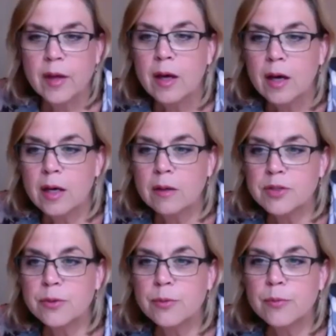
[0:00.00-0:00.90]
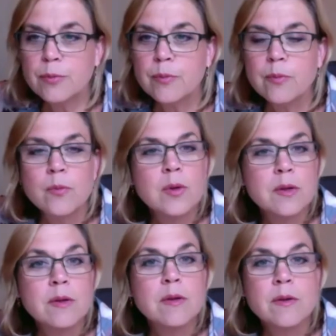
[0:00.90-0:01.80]
and um, uh, HomeWork Solutions our
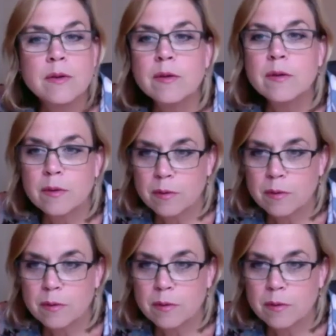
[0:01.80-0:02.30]
knowledge center as well